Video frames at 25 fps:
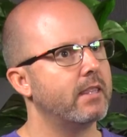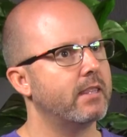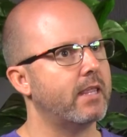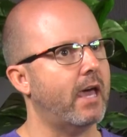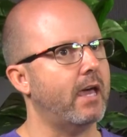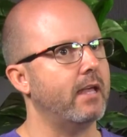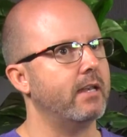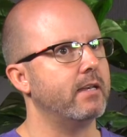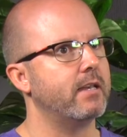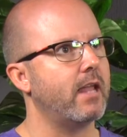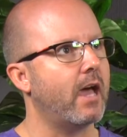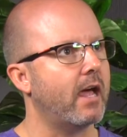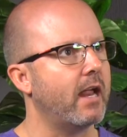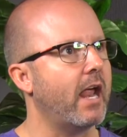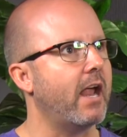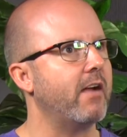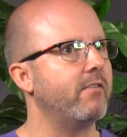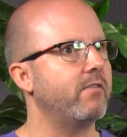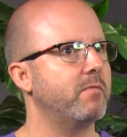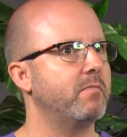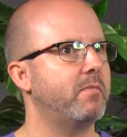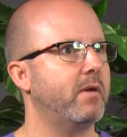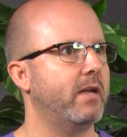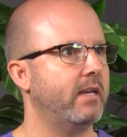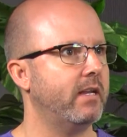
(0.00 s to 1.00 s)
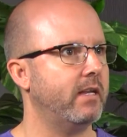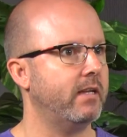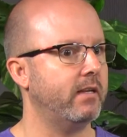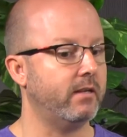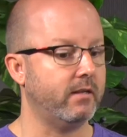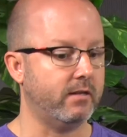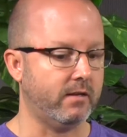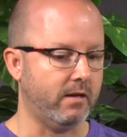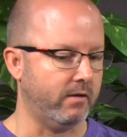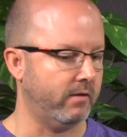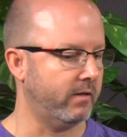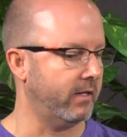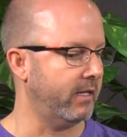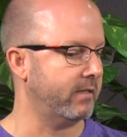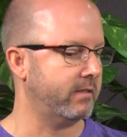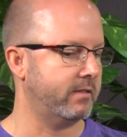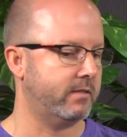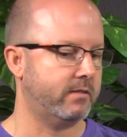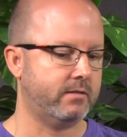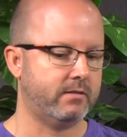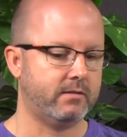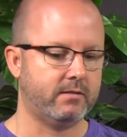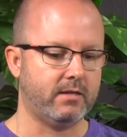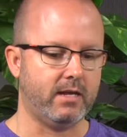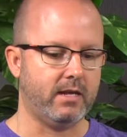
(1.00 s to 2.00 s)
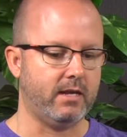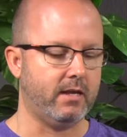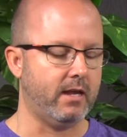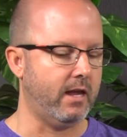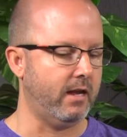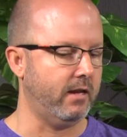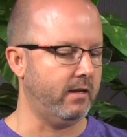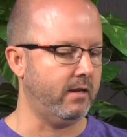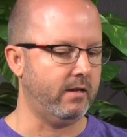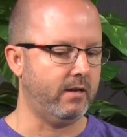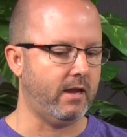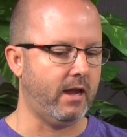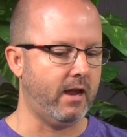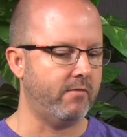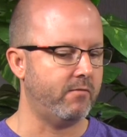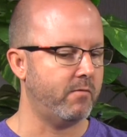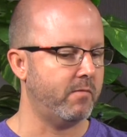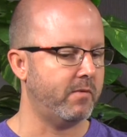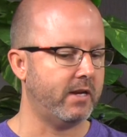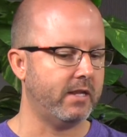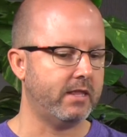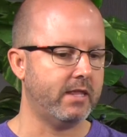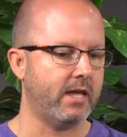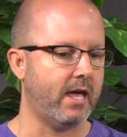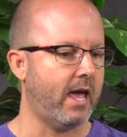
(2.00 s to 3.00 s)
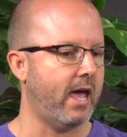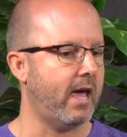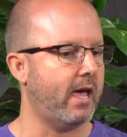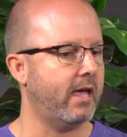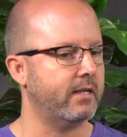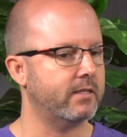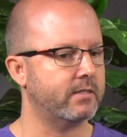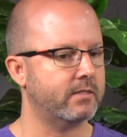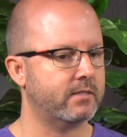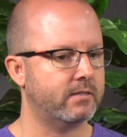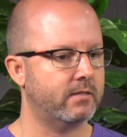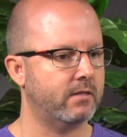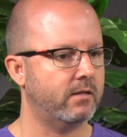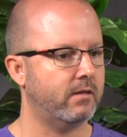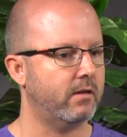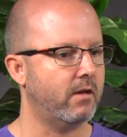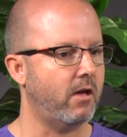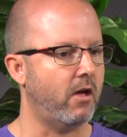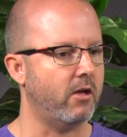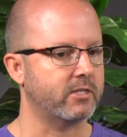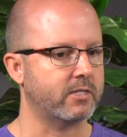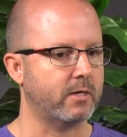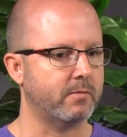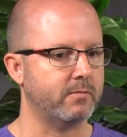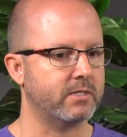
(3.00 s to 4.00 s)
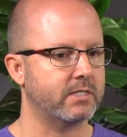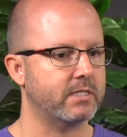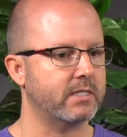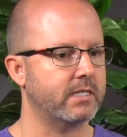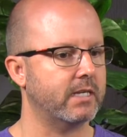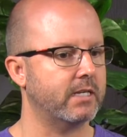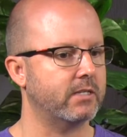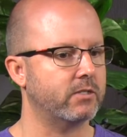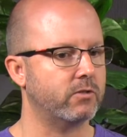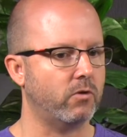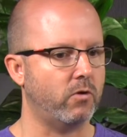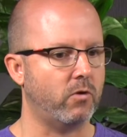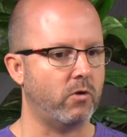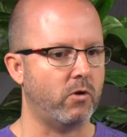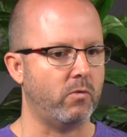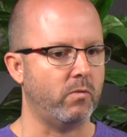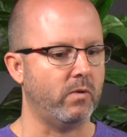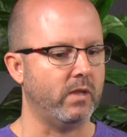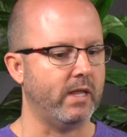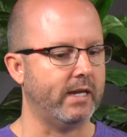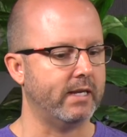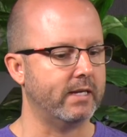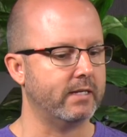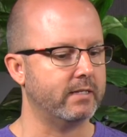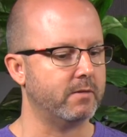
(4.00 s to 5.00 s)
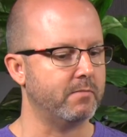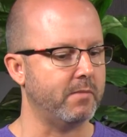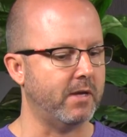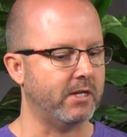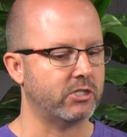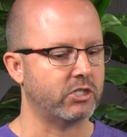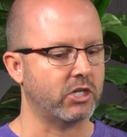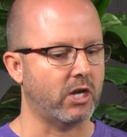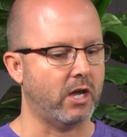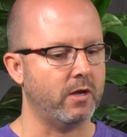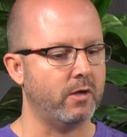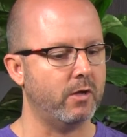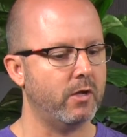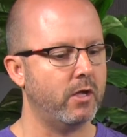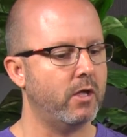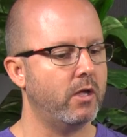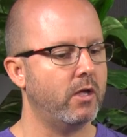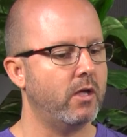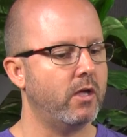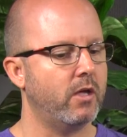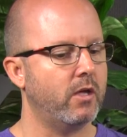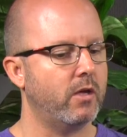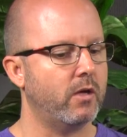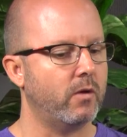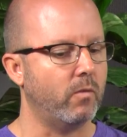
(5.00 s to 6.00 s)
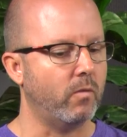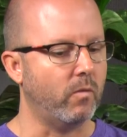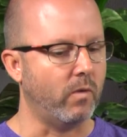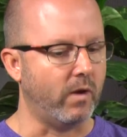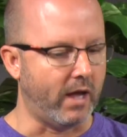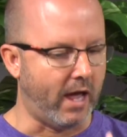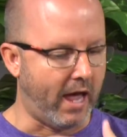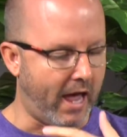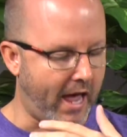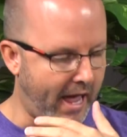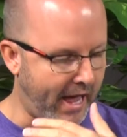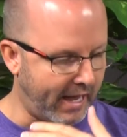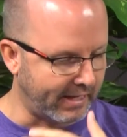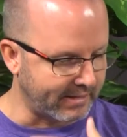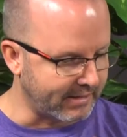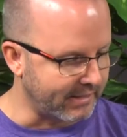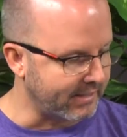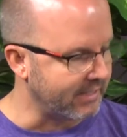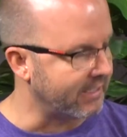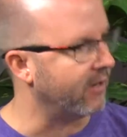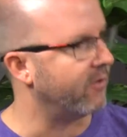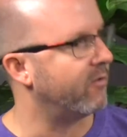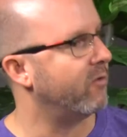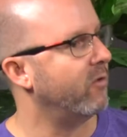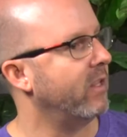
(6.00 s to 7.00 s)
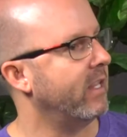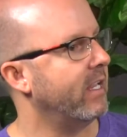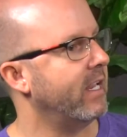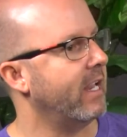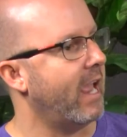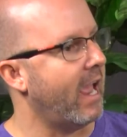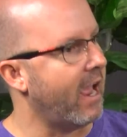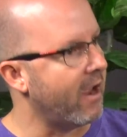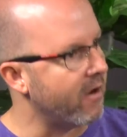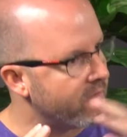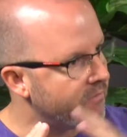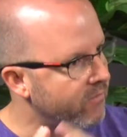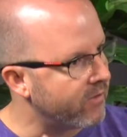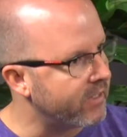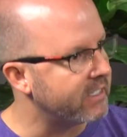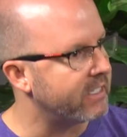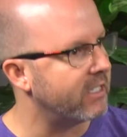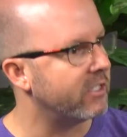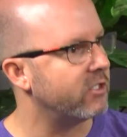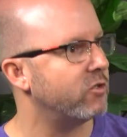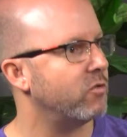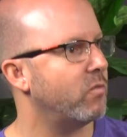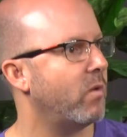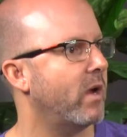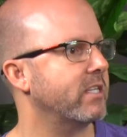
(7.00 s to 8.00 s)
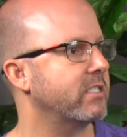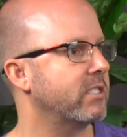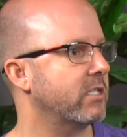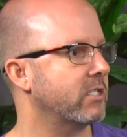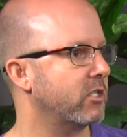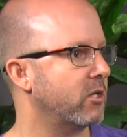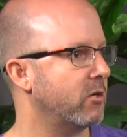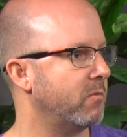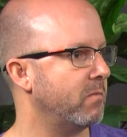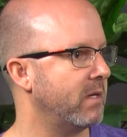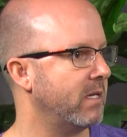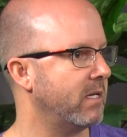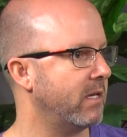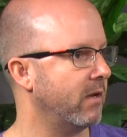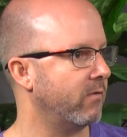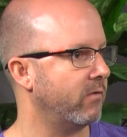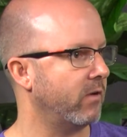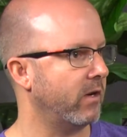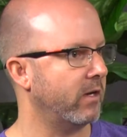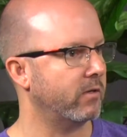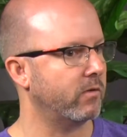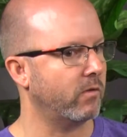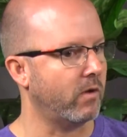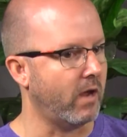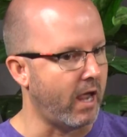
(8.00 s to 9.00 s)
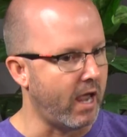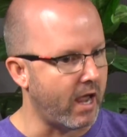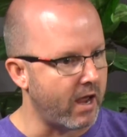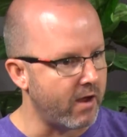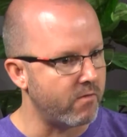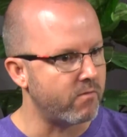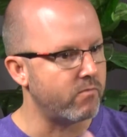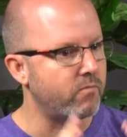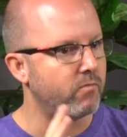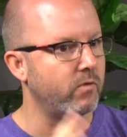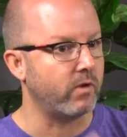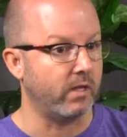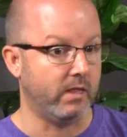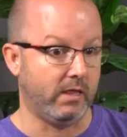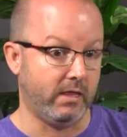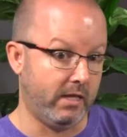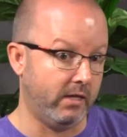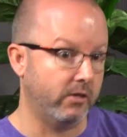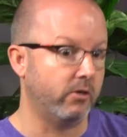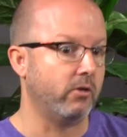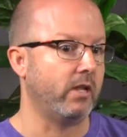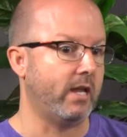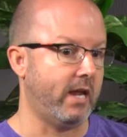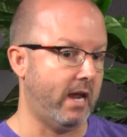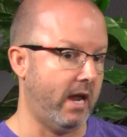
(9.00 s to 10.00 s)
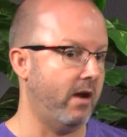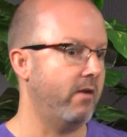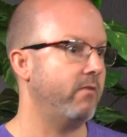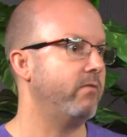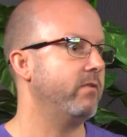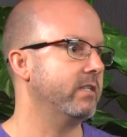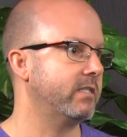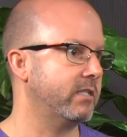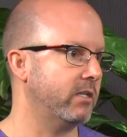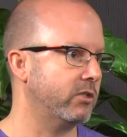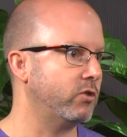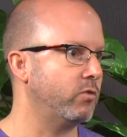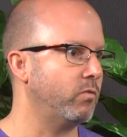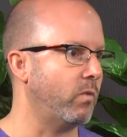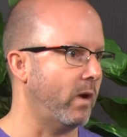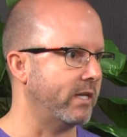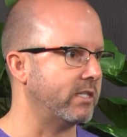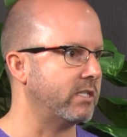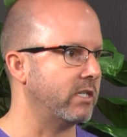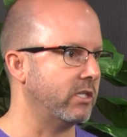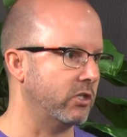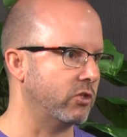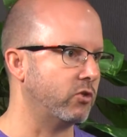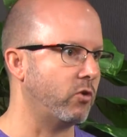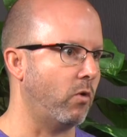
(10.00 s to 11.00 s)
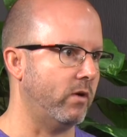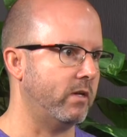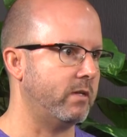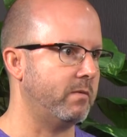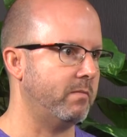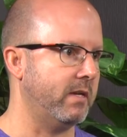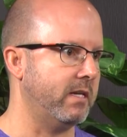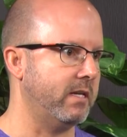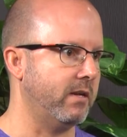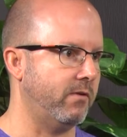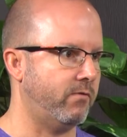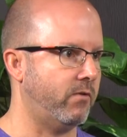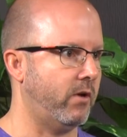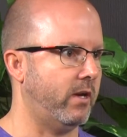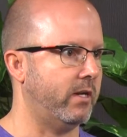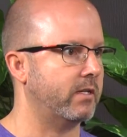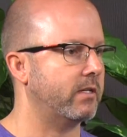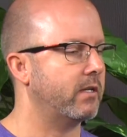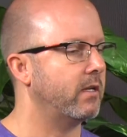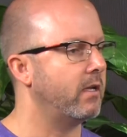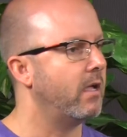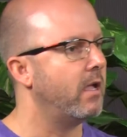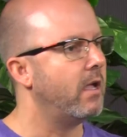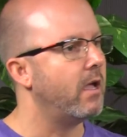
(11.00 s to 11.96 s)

that not everybody, everybody that has Alzheimer's disease or related dementia has it differently. Every situation is going to be different. Literally every situation is going to be different.